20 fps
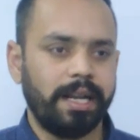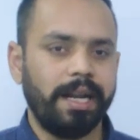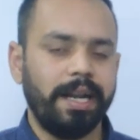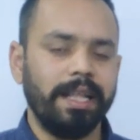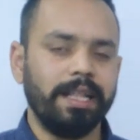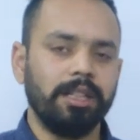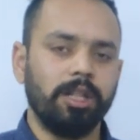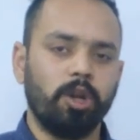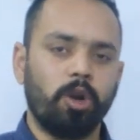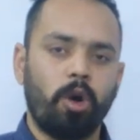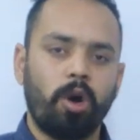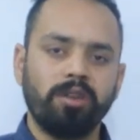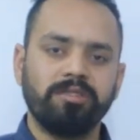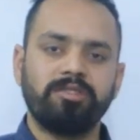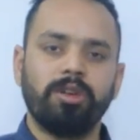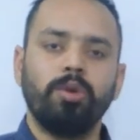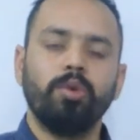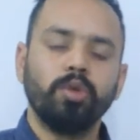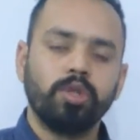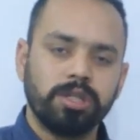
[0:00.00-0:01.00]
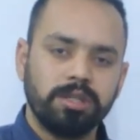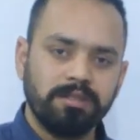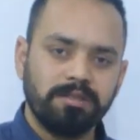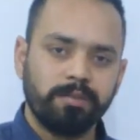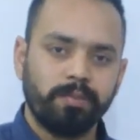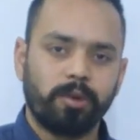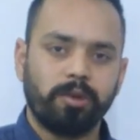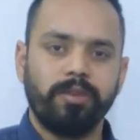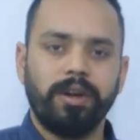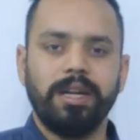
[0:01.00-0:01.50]
reading the wrong
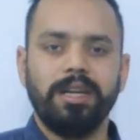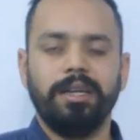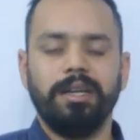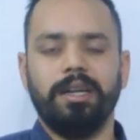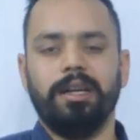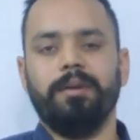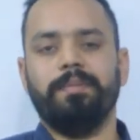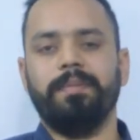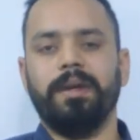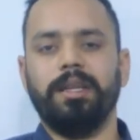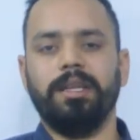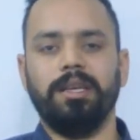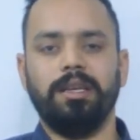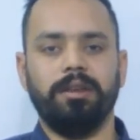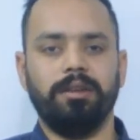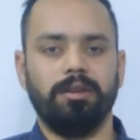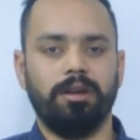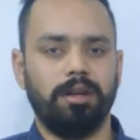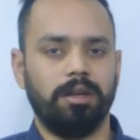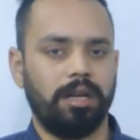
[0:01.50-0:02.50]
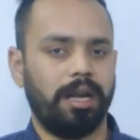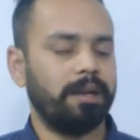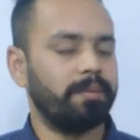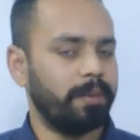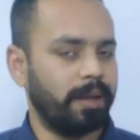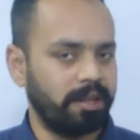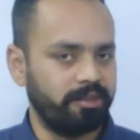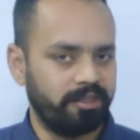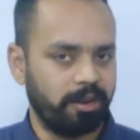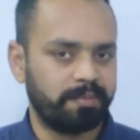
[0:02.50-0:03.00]
solutions provided in many uh,
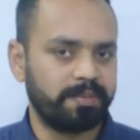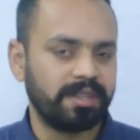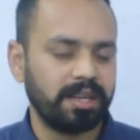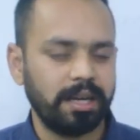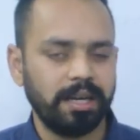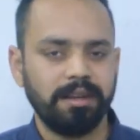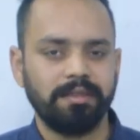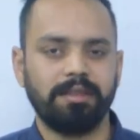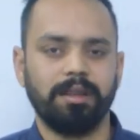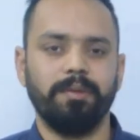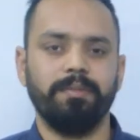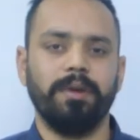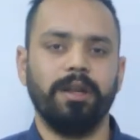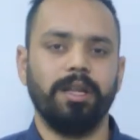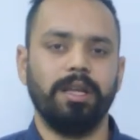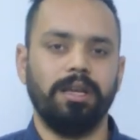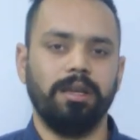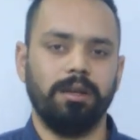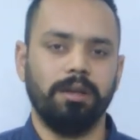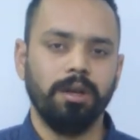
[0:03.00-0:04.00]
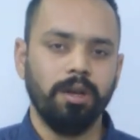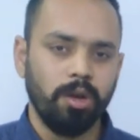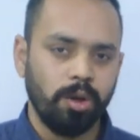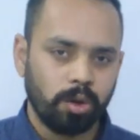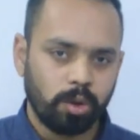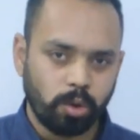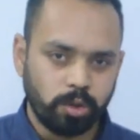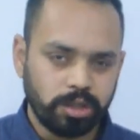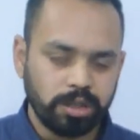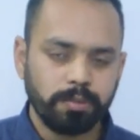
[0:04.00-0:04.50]
at many websites in many
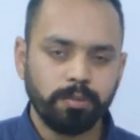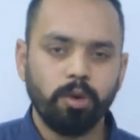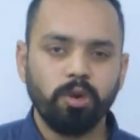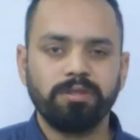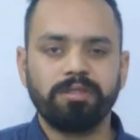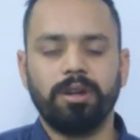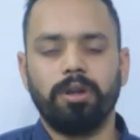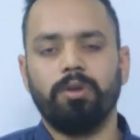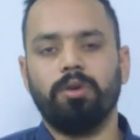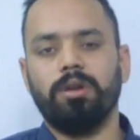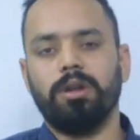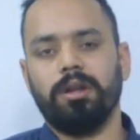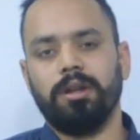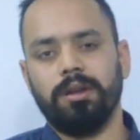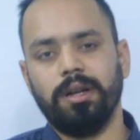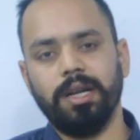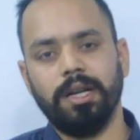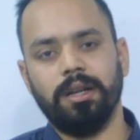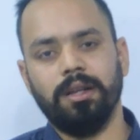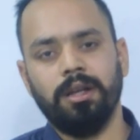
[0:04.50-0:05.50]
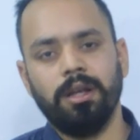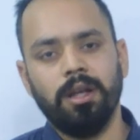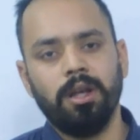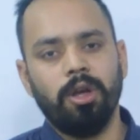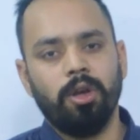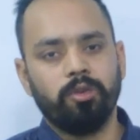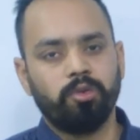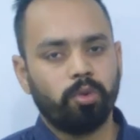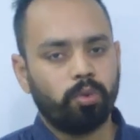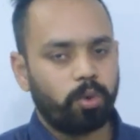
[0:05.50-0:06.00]
coaching books and all right
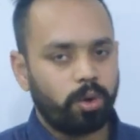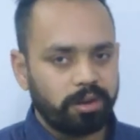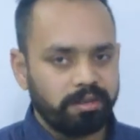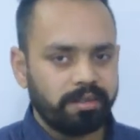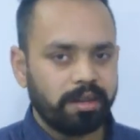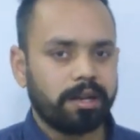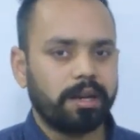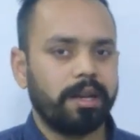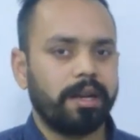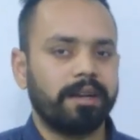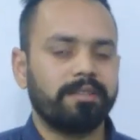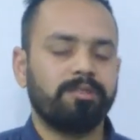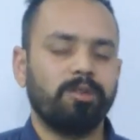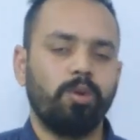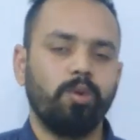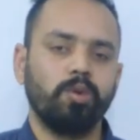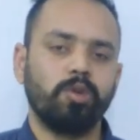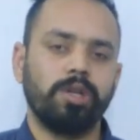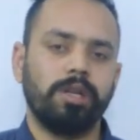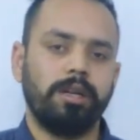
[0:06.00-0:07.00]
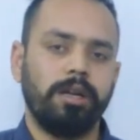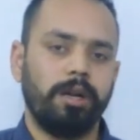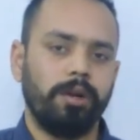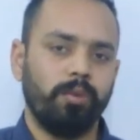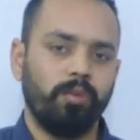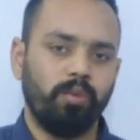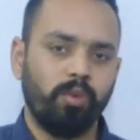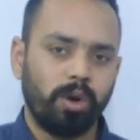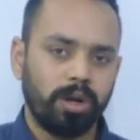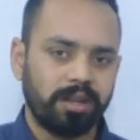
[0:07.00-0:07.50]
so what is the correct solution
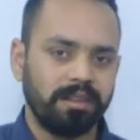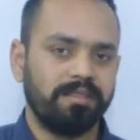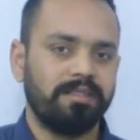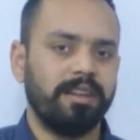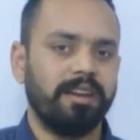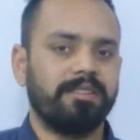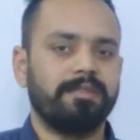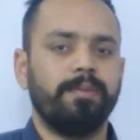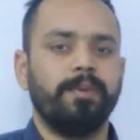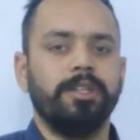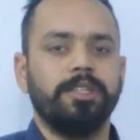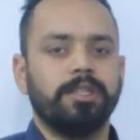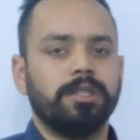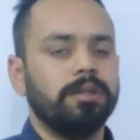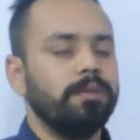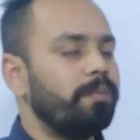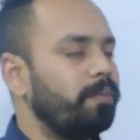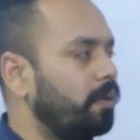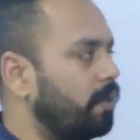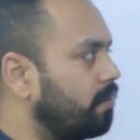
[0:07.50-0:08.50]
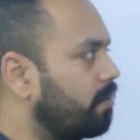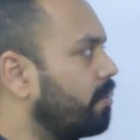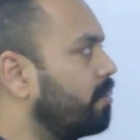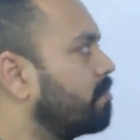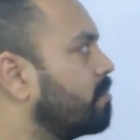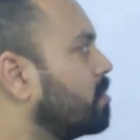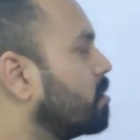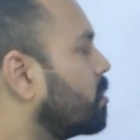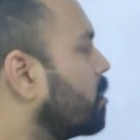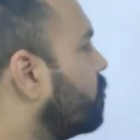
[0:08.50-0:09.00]
and what is the explanation please
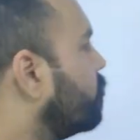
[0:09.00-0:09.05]
listen